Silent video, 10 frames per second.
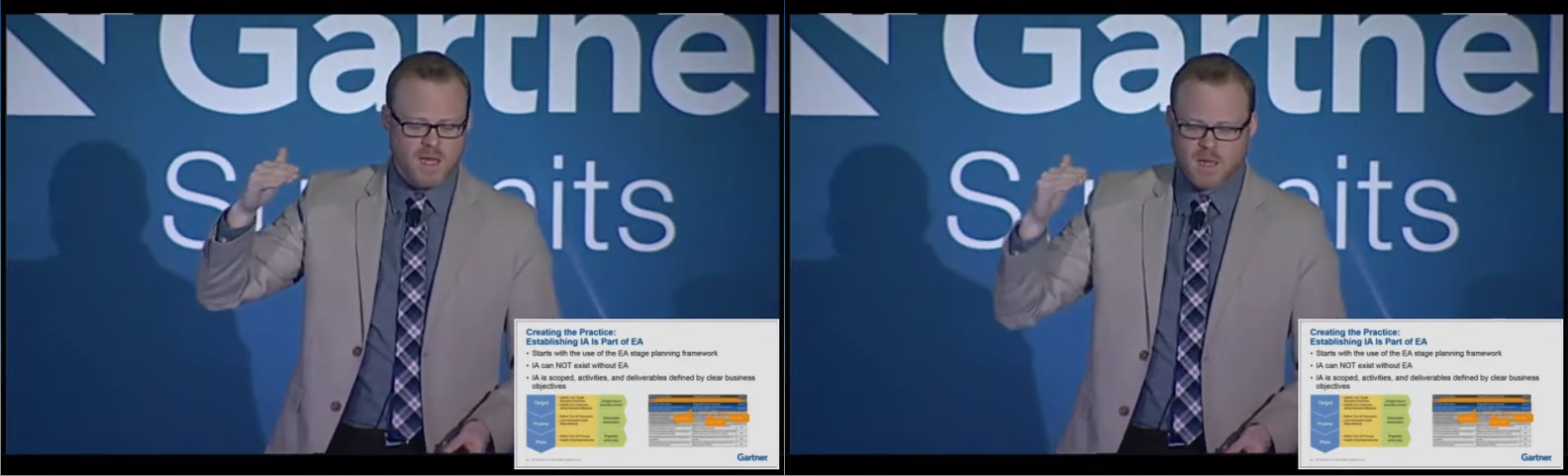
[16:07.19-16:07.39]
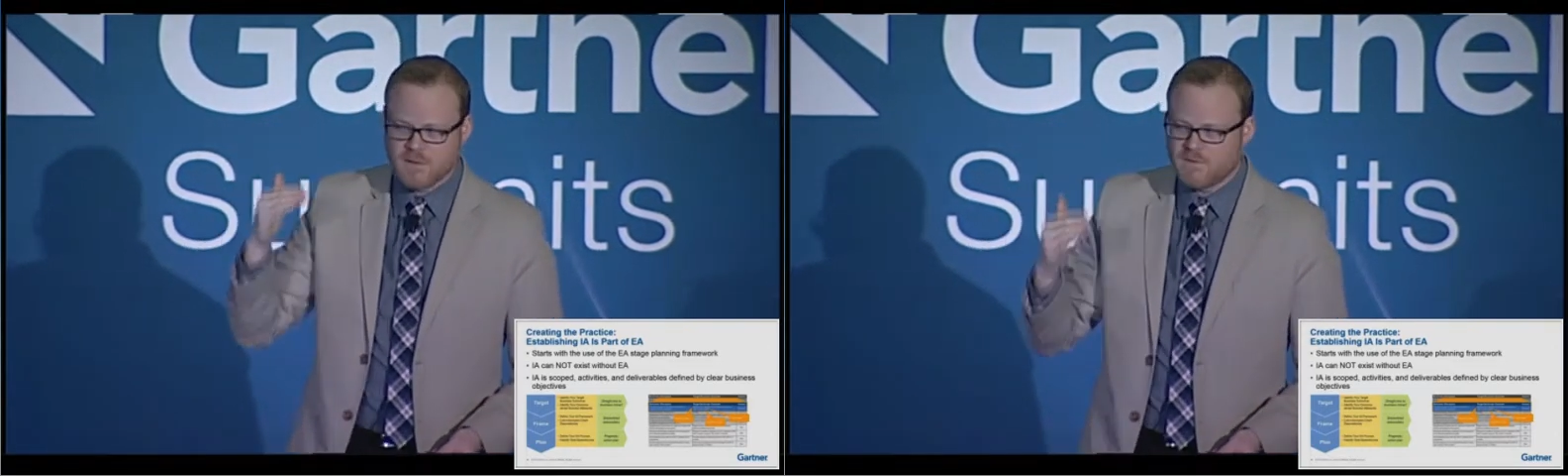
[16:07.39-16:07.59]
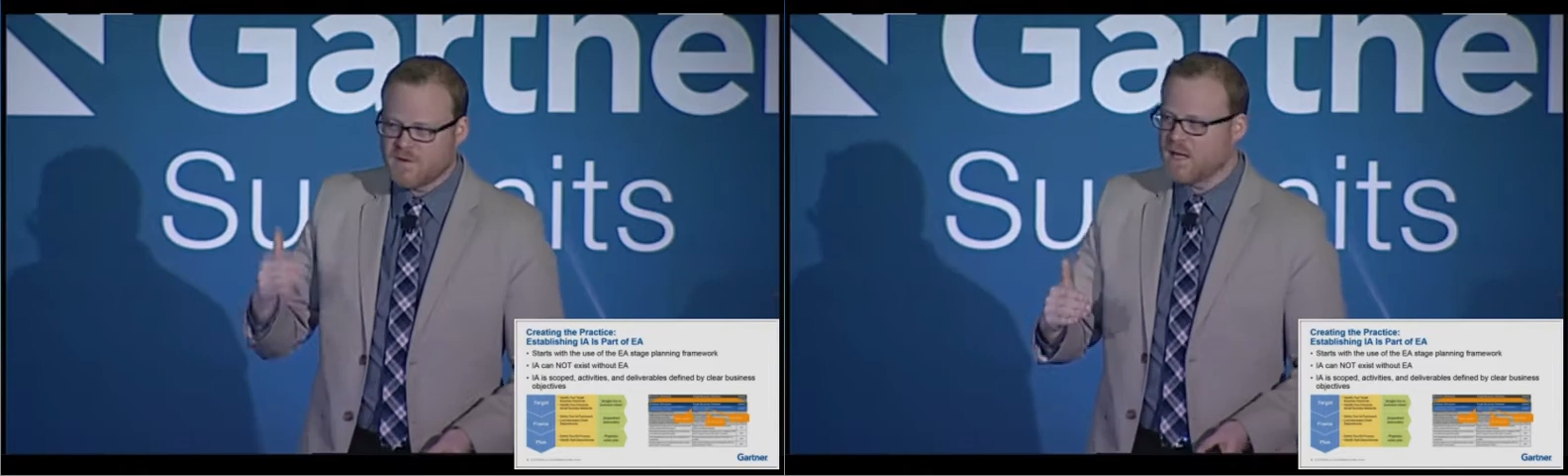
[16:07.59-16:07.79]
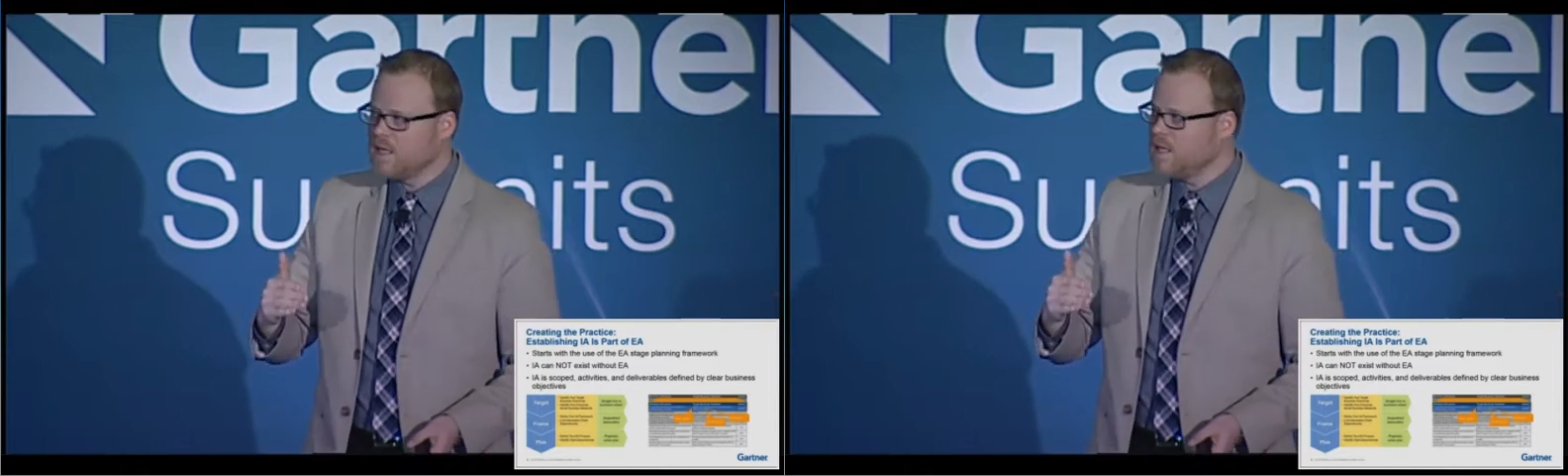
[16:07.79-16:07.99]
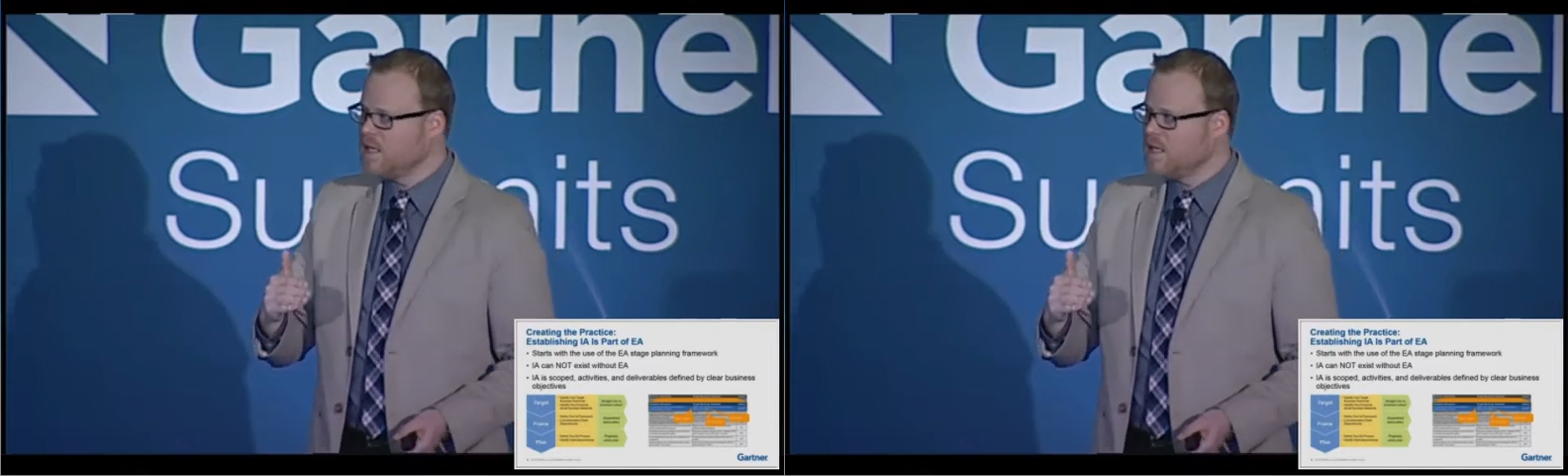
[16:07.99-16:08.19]
and
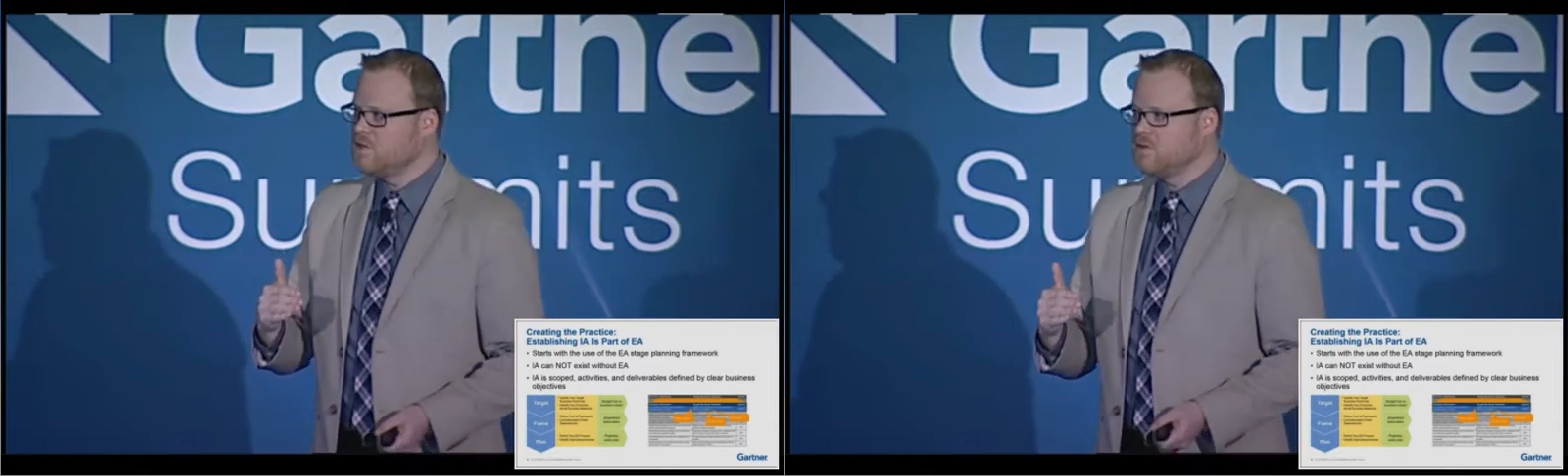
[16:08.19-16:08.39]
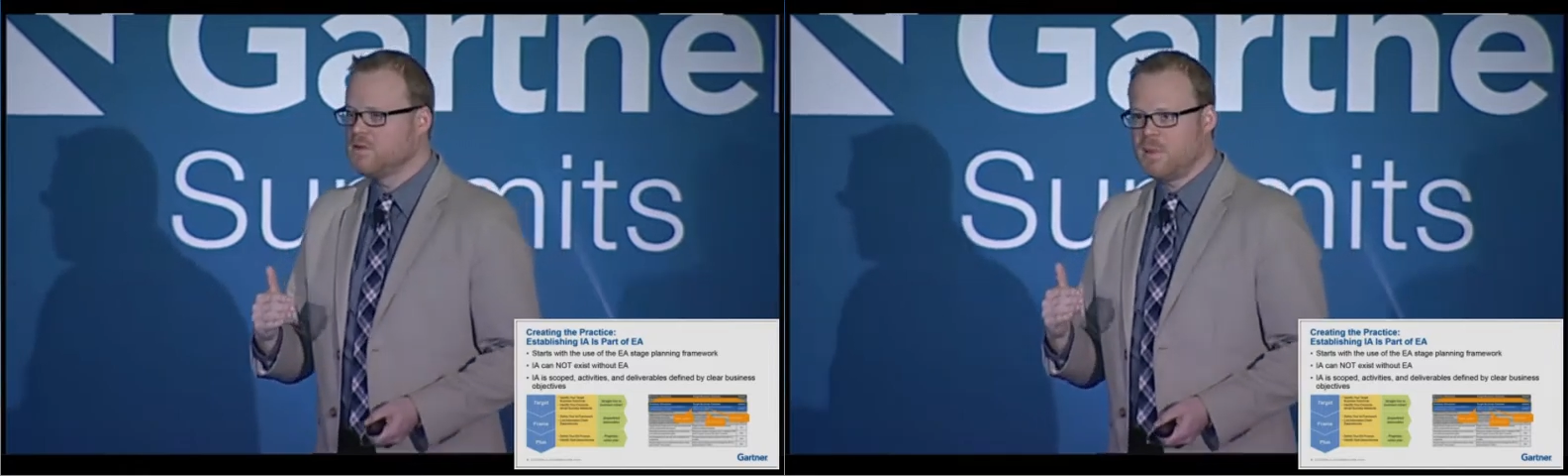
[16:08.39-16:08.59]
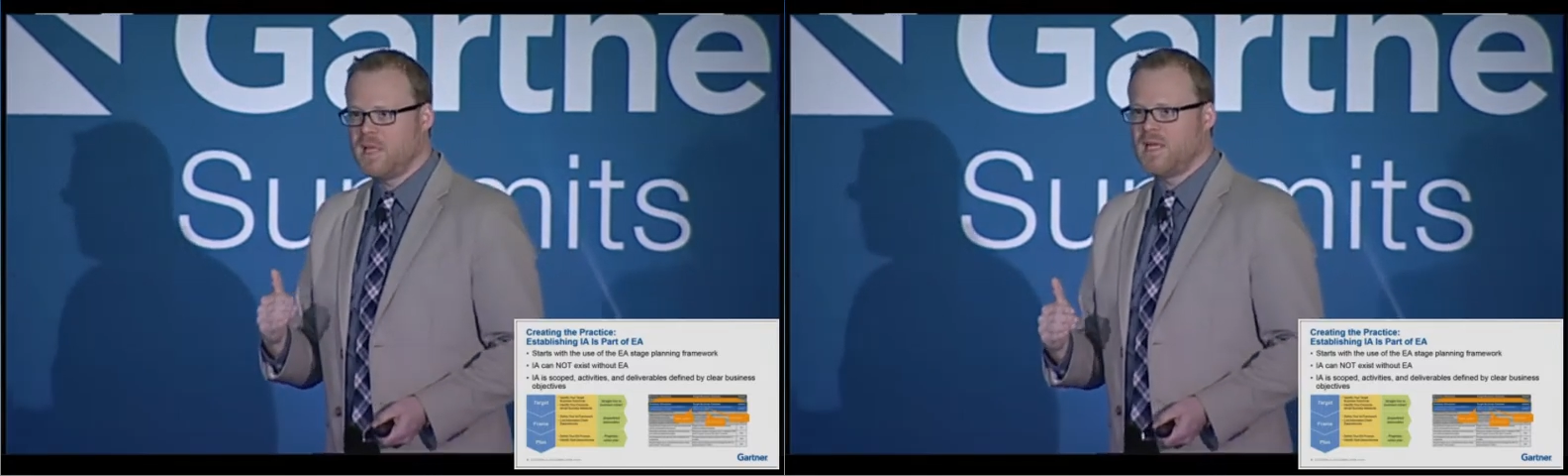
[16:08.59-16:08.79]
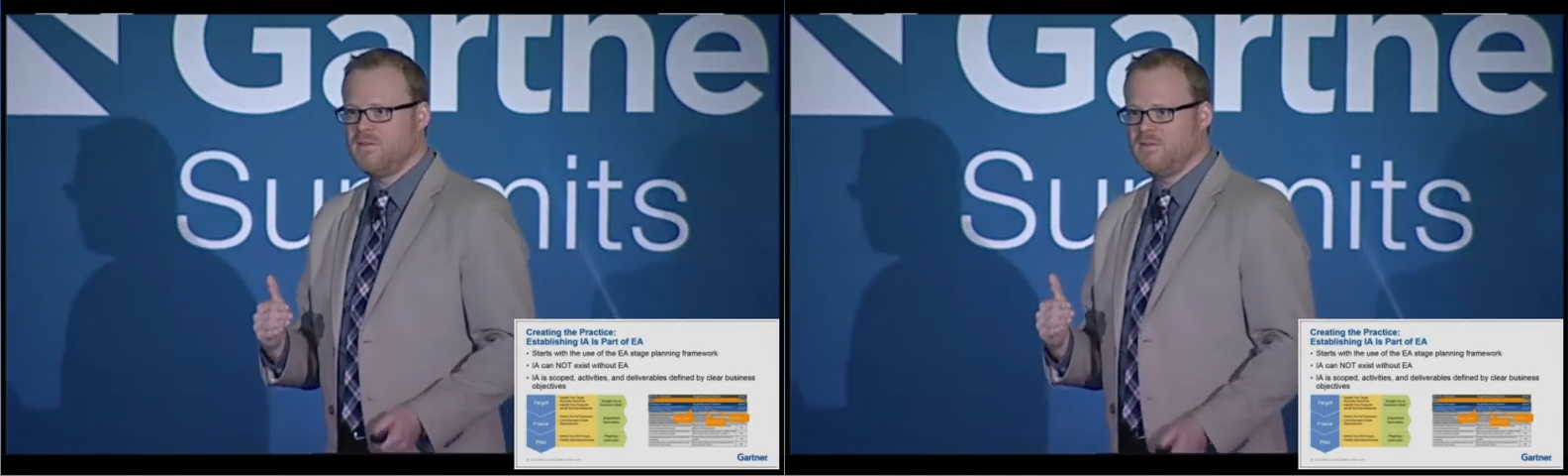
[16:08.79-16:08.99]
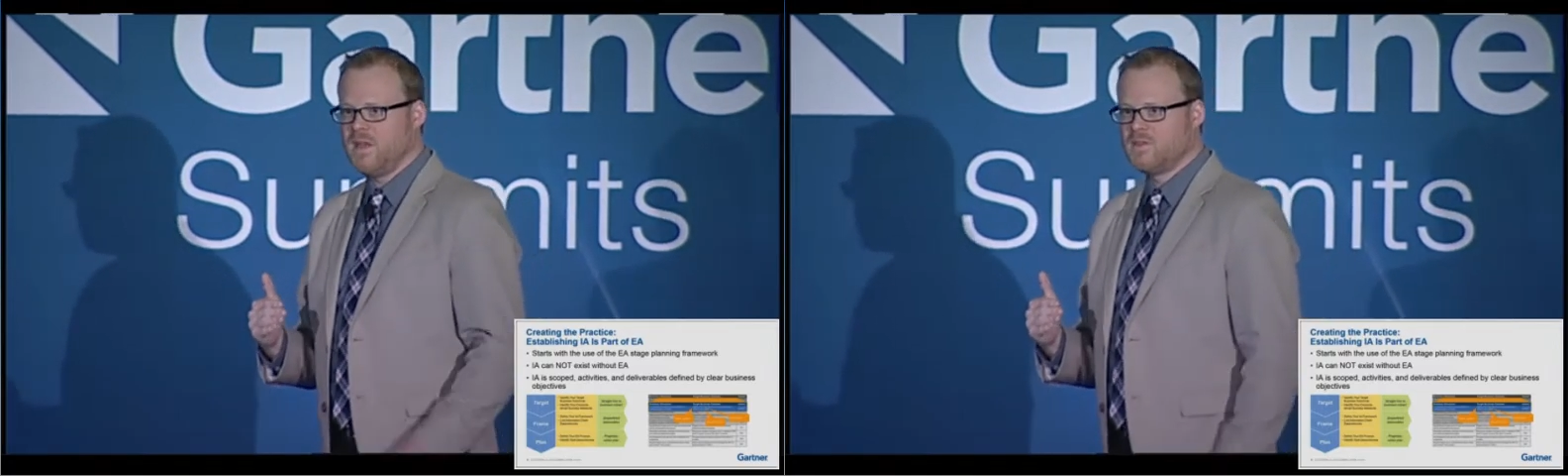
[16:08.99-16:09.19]
finally into the
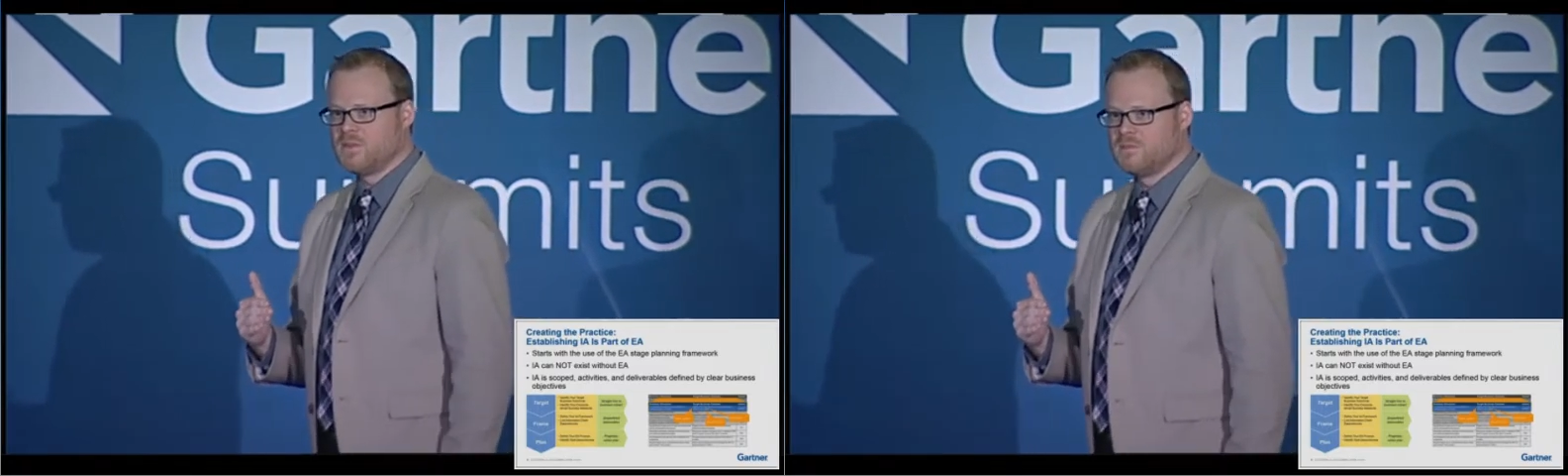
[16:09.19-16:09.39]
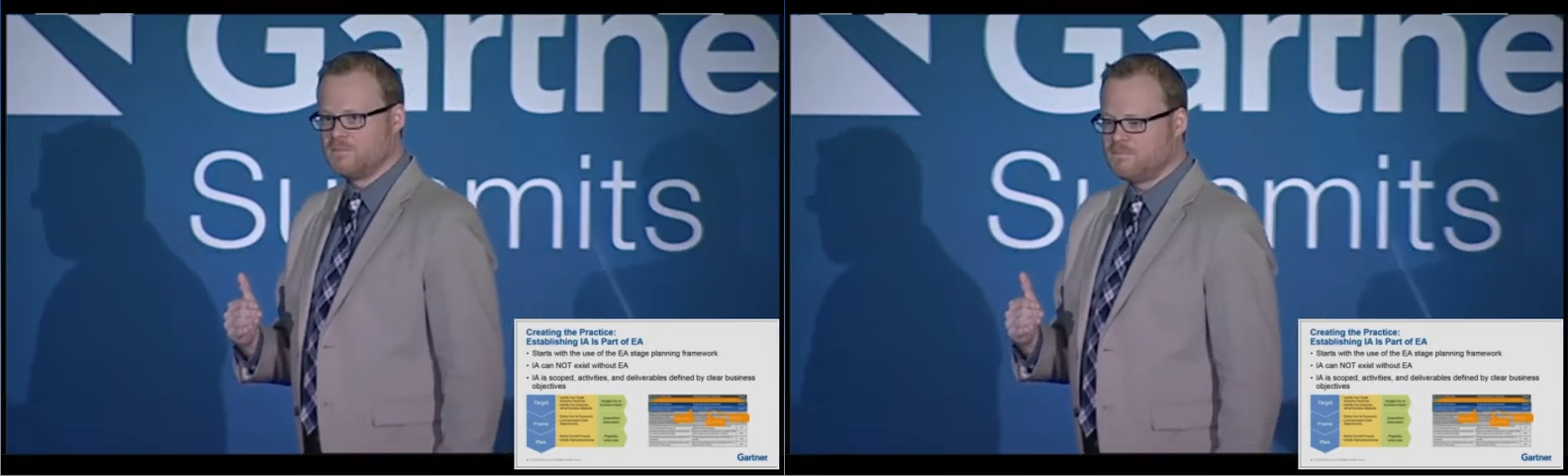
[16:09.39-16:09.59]
planning phase.